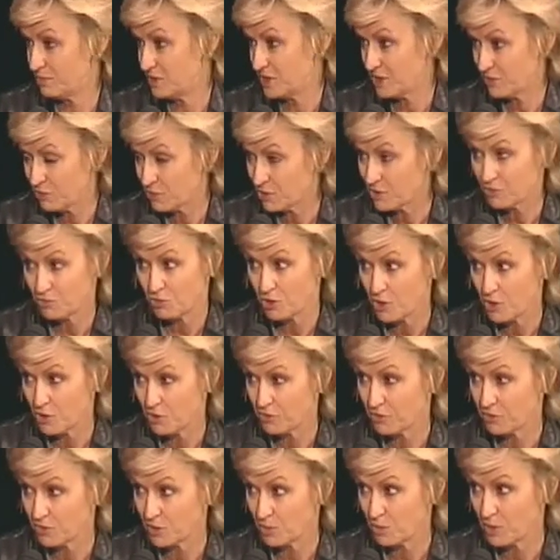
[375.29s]
different
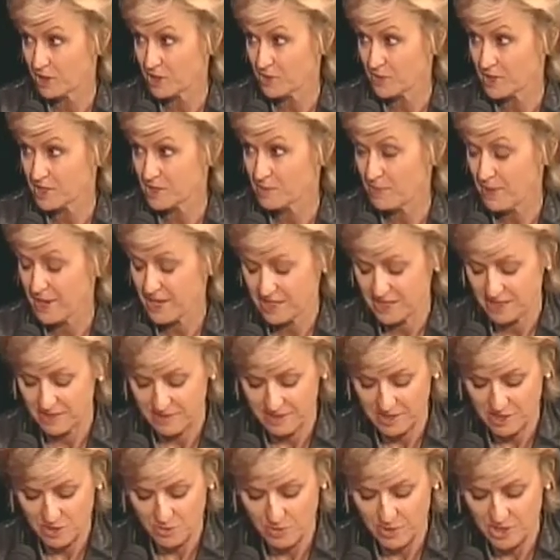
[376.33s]
road from the one you expected,
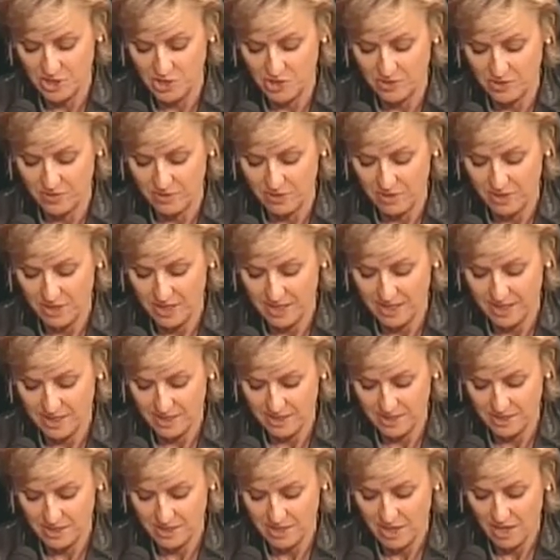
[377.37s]
this question
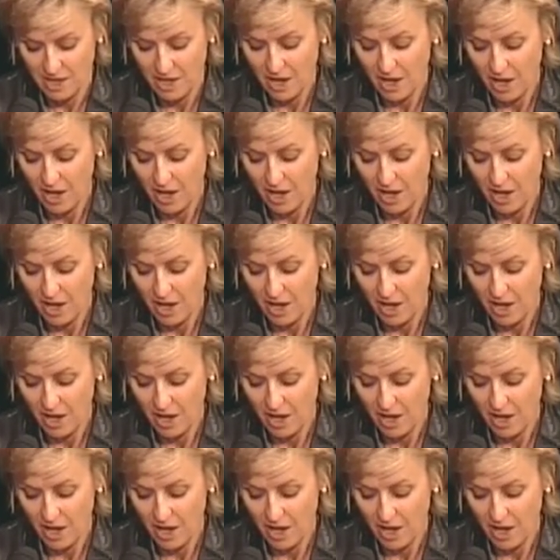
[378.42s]
is,